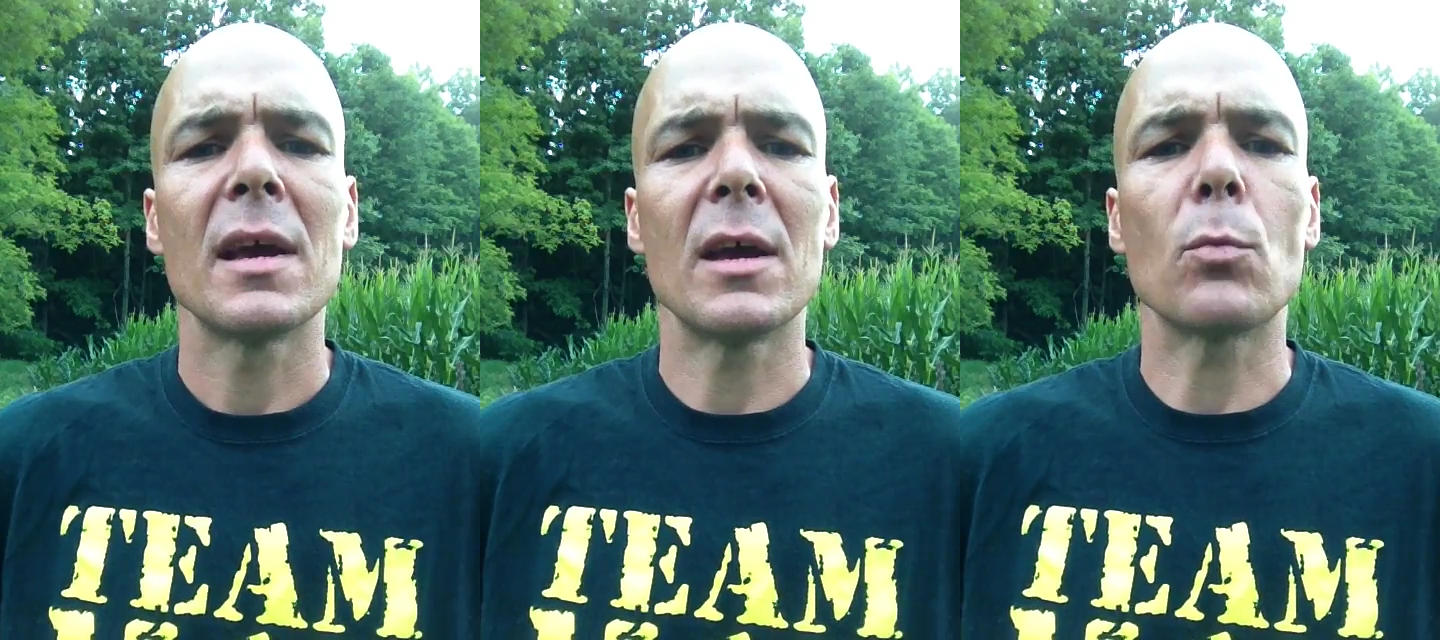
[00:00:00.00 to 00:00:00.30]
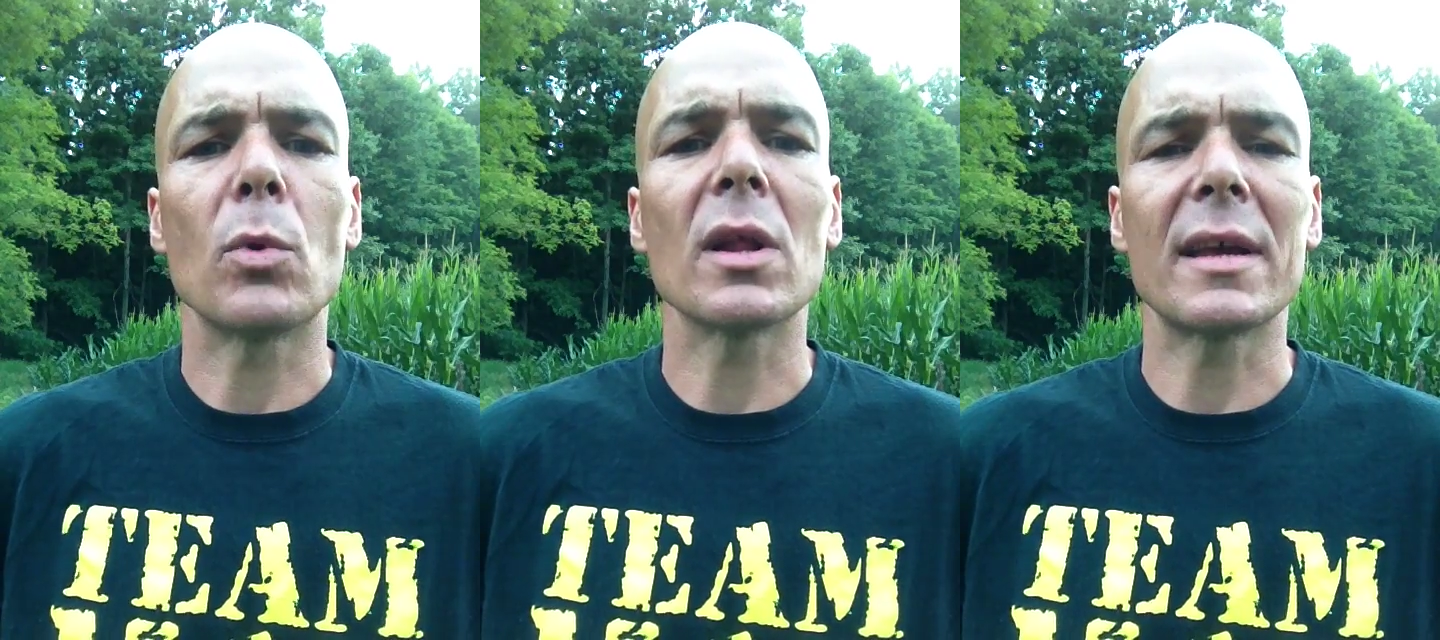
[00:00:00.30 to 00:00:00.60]
It
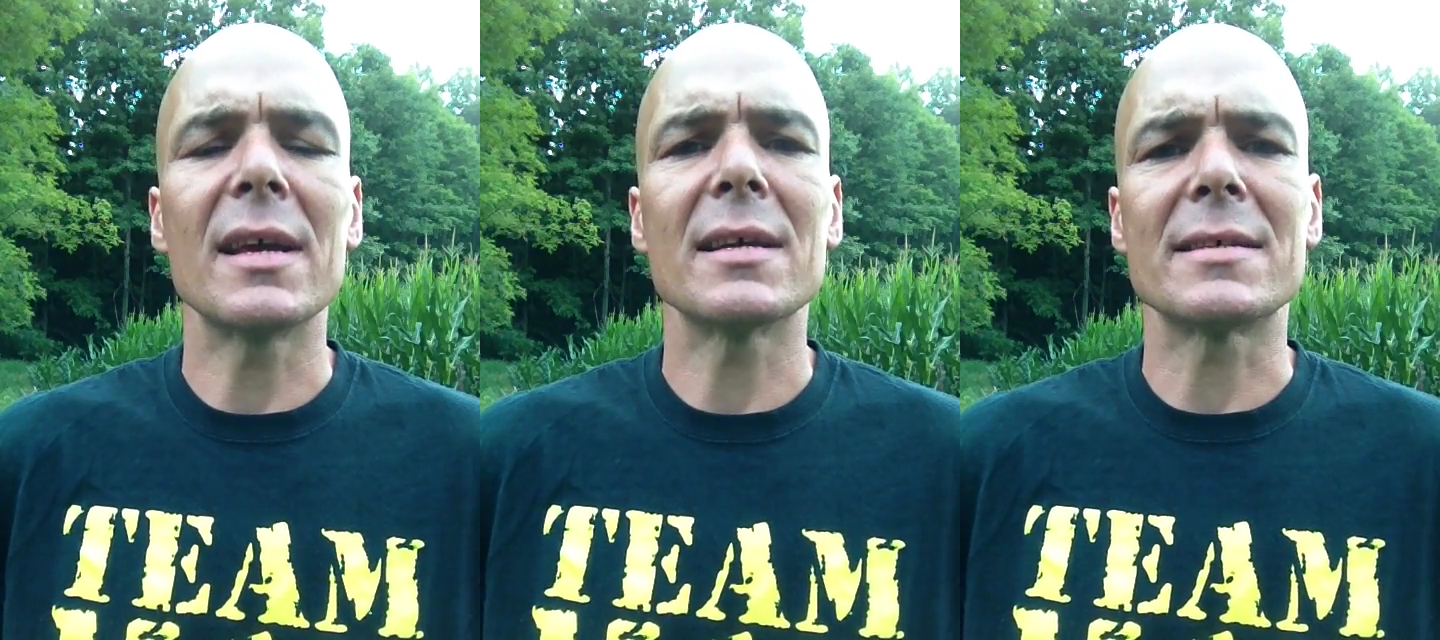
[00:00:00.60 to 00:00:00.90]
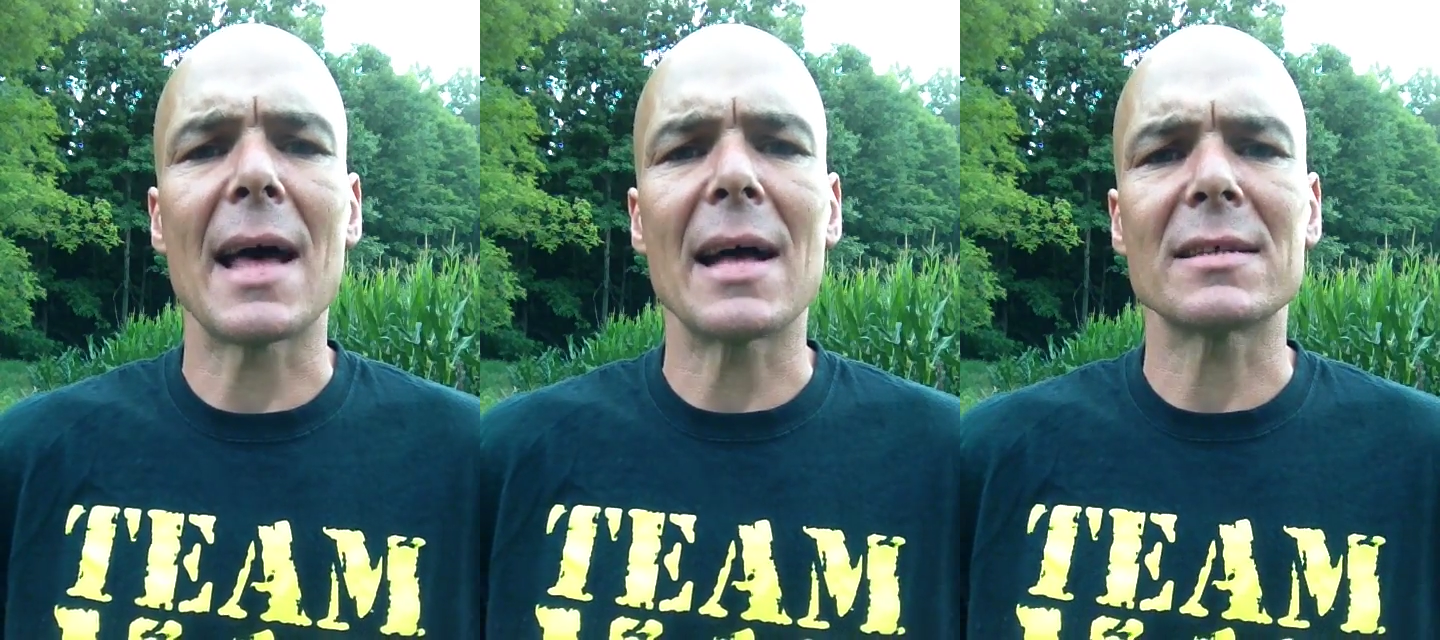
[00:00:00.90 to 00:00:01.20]
really is
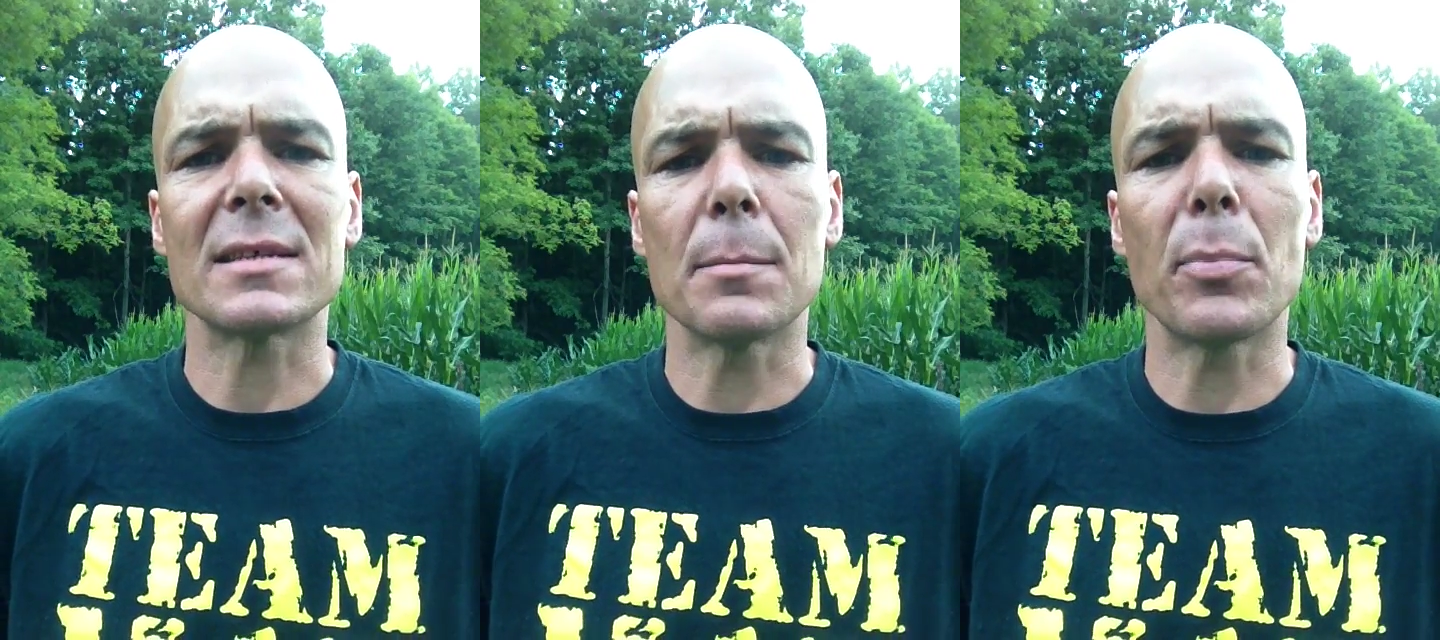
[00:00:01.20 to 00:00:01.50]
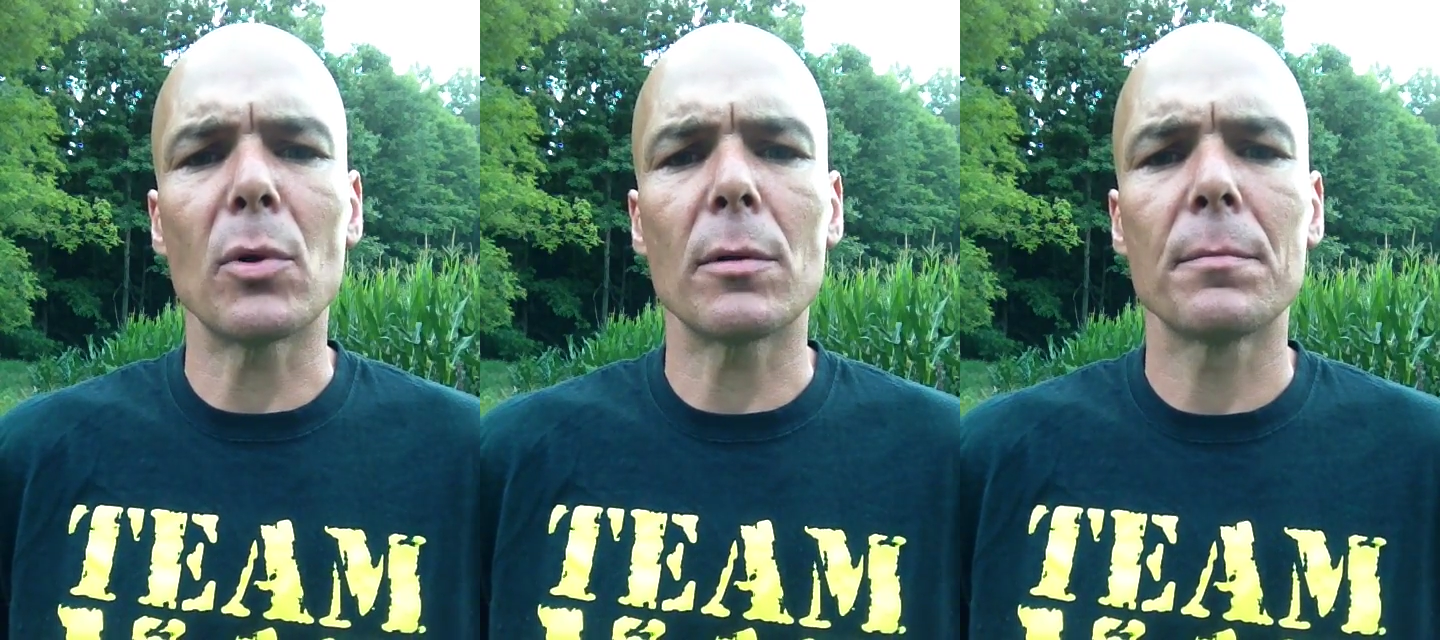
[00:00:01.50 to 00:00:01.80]
that
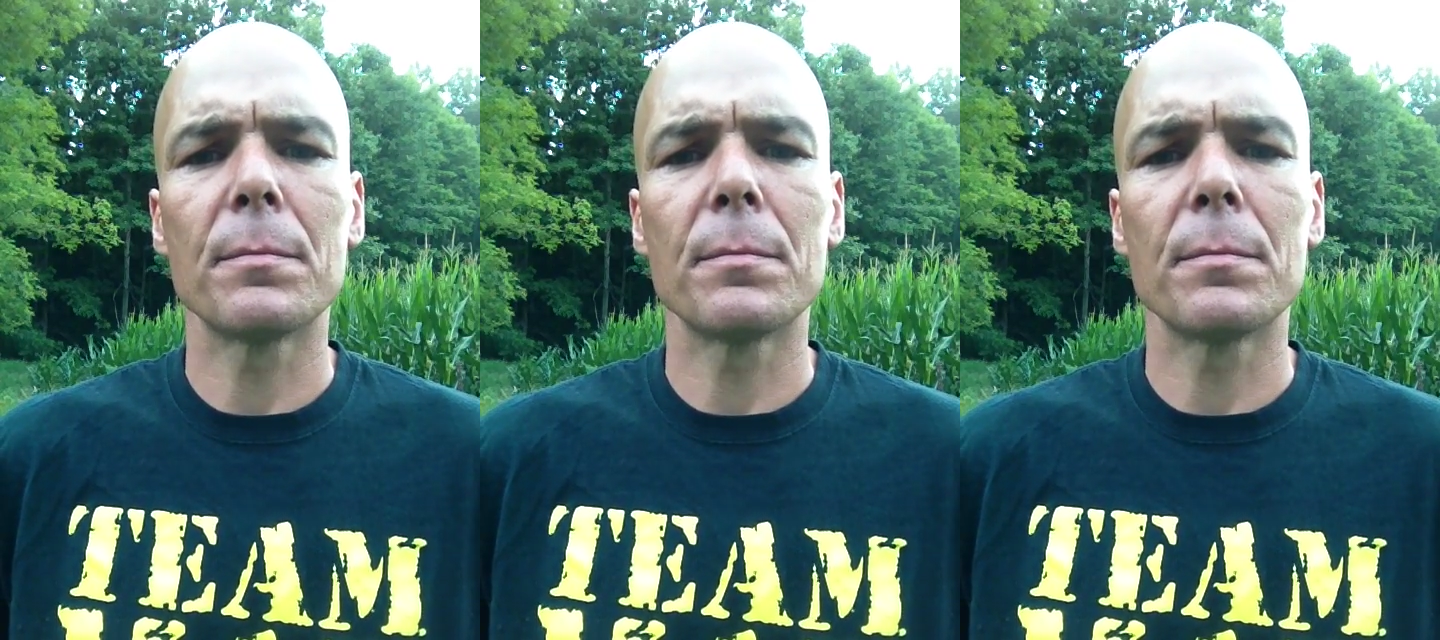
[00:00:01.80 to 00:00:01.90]
simple.